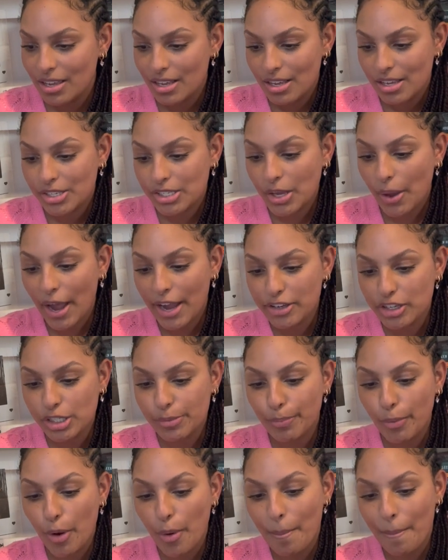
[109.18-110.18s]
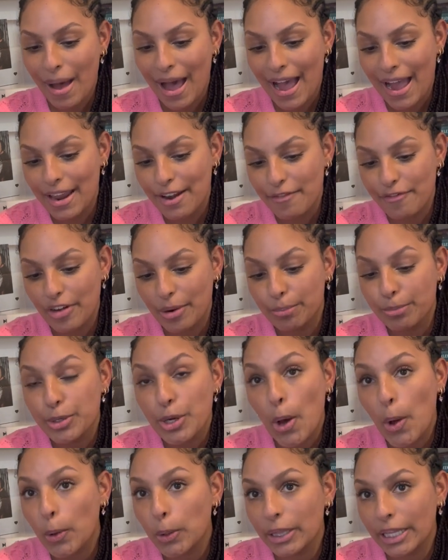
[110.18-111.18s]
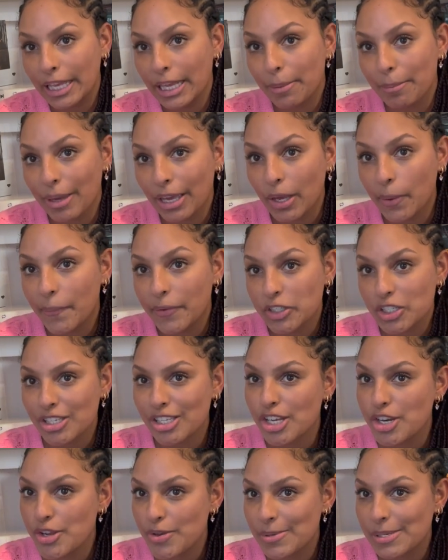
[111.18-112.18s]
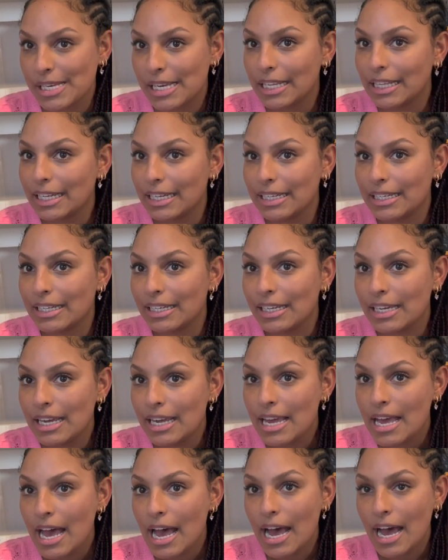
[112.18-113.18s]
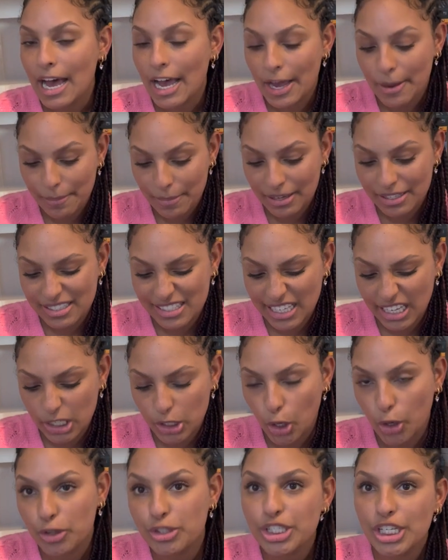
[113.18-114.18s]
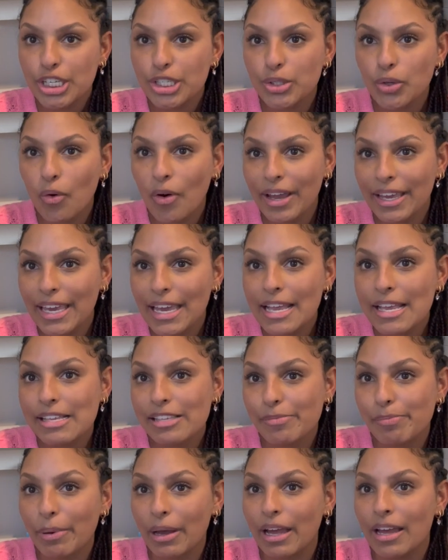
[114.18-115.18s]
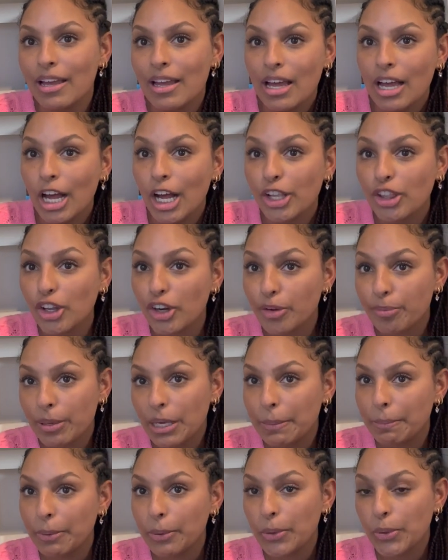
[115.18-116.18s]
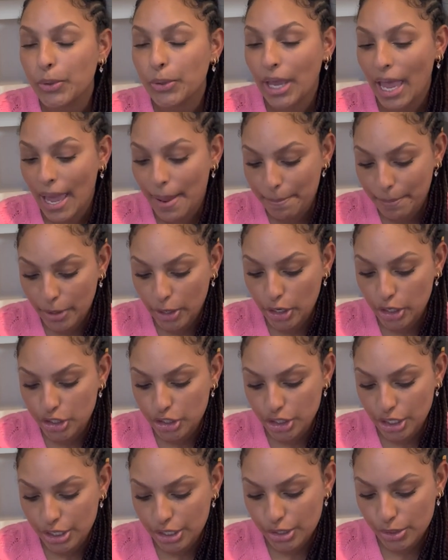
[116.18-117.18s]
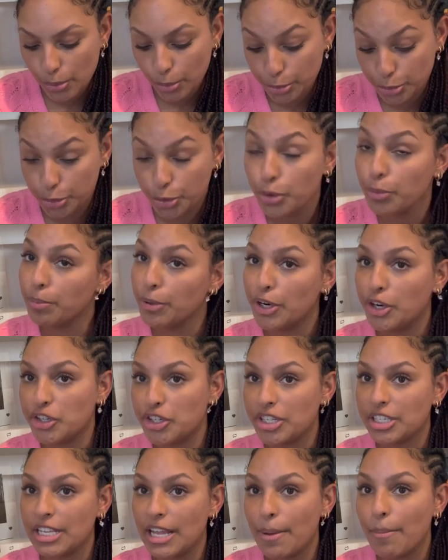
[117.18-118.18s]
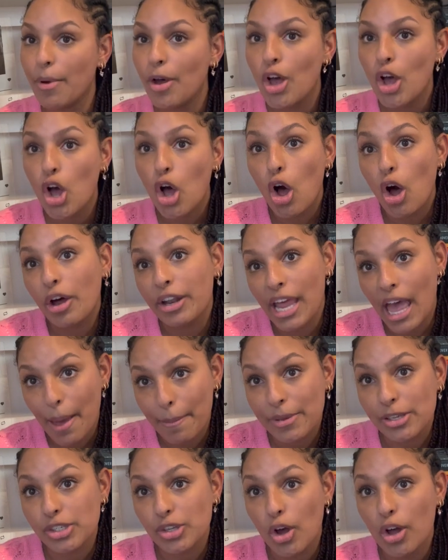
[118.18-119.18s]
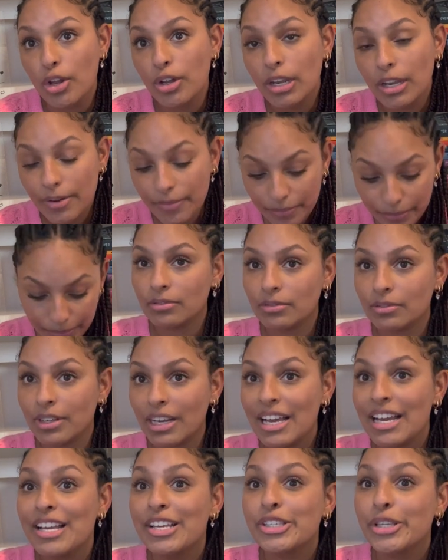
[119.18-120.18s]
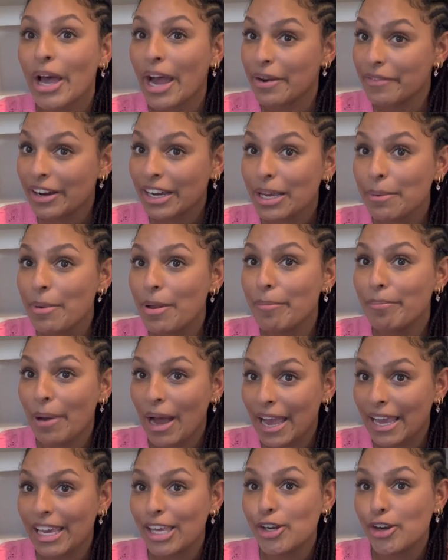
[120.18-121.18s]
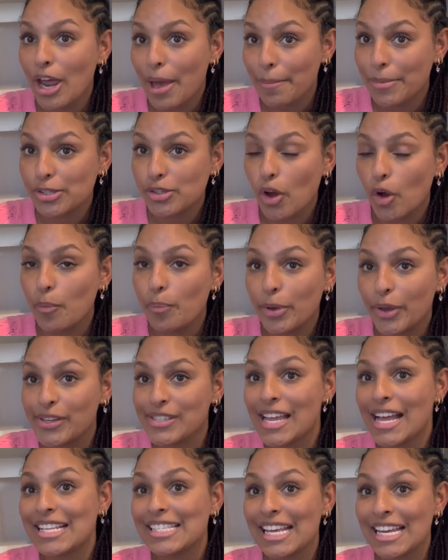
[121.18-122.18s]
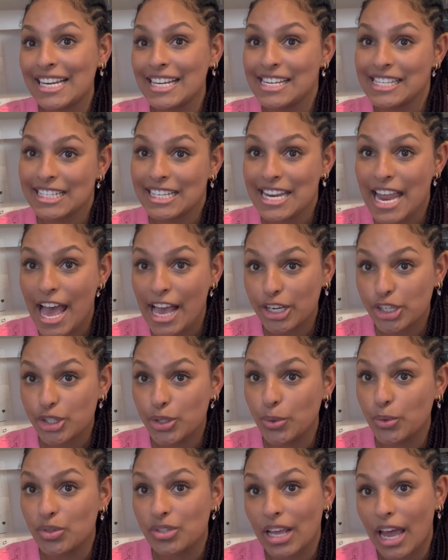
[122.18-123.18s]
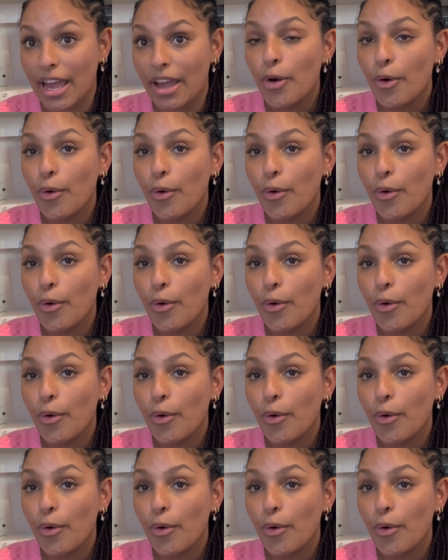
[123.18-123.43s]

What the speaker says: So I just bought mine from Noel Leeming, which is a New Zealand technology store, I guess, but a lot of people can purchase or do purchase them on Amazon. So I recommend buying it on Amazon because that's an international site.